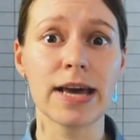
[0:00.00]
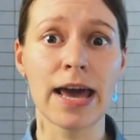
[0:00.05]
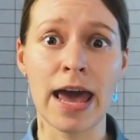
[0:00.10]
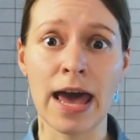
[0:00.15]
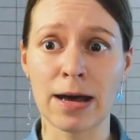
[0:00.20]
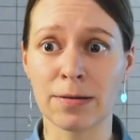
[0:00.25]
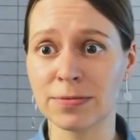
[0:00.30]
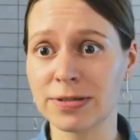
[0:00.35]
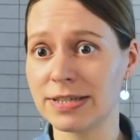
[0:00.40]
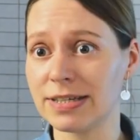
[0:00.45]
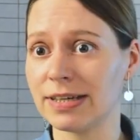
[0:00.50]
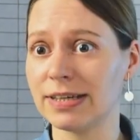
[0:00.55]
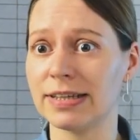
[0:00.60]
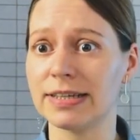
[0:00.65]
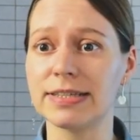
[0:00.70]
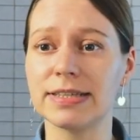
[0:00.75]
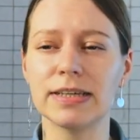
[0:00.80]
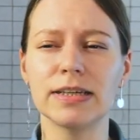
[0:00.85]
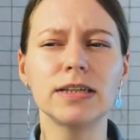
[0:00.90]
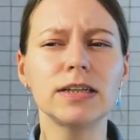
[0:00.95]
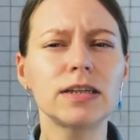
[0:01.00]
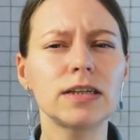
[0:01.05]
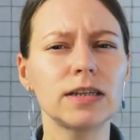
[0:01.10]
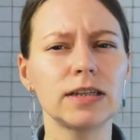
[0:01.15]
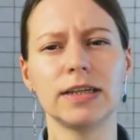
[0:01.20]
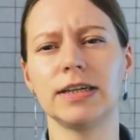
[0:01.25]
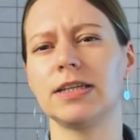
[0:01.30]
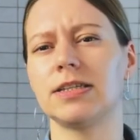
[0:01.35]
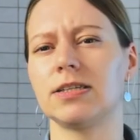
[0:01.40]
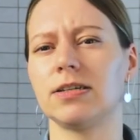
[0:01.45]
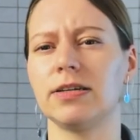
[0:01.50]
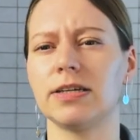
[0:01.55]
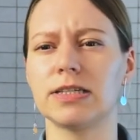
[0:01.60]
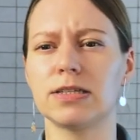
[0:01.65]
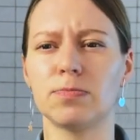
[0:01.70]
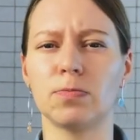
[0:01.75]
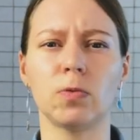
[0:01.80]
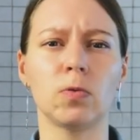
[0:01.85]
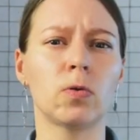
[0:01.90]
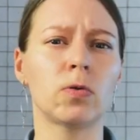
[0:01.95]
apps in a single click to
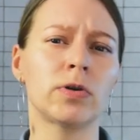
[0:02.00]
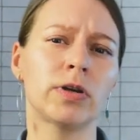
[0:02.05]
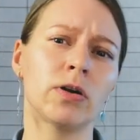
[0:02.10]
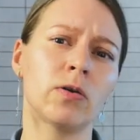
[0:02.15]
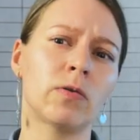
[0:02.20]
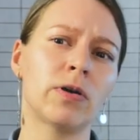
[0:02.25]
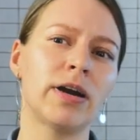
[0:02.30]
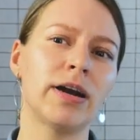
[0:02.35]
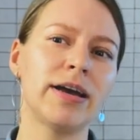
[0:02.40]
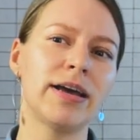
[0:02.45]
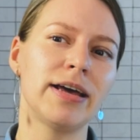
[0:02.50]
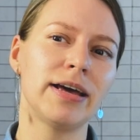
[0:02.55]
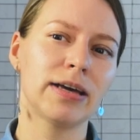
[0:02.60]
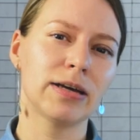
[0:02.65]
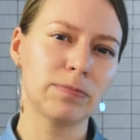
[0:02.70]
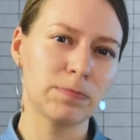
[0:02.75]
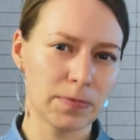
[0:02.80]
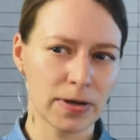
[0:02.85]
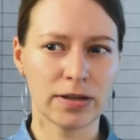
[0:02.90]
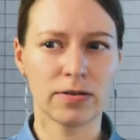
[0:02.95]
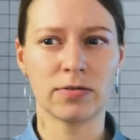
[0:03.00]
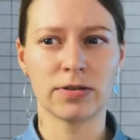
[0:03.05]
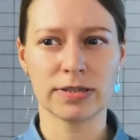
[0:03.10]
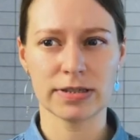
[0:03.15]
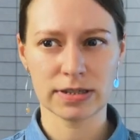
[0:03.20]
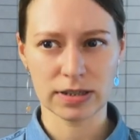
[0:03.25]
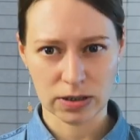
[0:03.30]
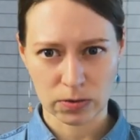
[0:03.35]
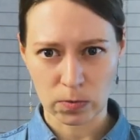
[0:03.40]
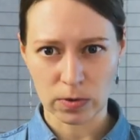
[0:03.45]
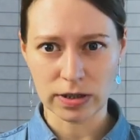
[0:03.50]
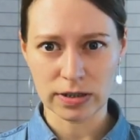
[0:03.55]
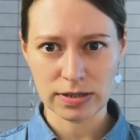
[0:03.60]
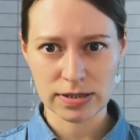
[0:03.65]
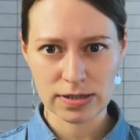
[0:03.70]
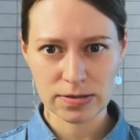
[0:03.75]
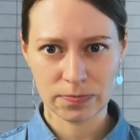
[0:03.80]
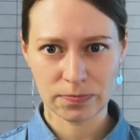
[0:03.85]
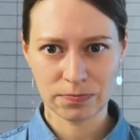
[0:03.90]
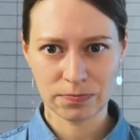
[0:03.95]
explore your competitors' keywords.